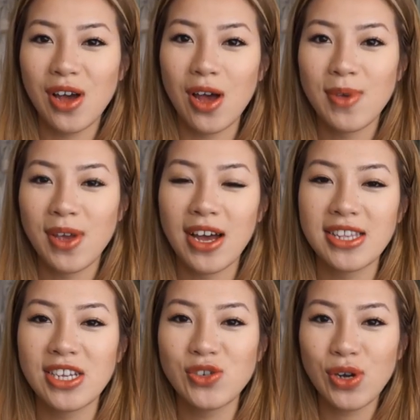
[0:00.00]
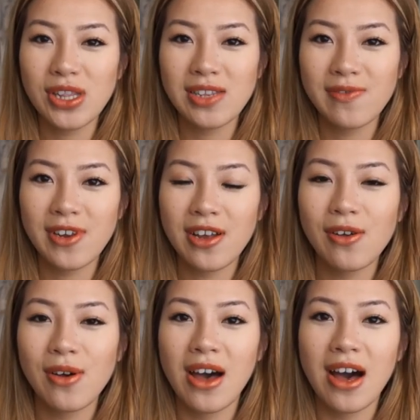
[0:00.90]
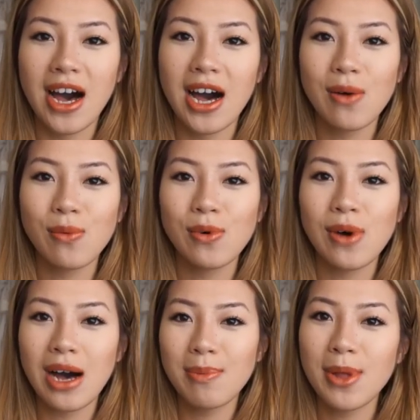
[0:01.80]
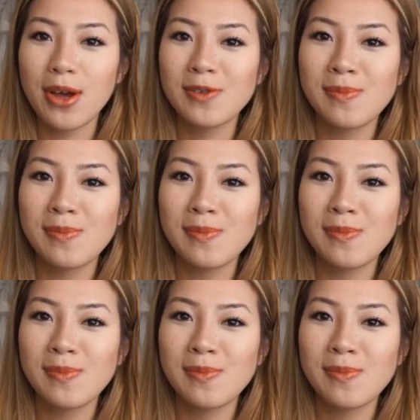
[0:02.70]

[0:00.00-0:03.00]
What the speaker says: I hope you guys enjoyed this video. I will upload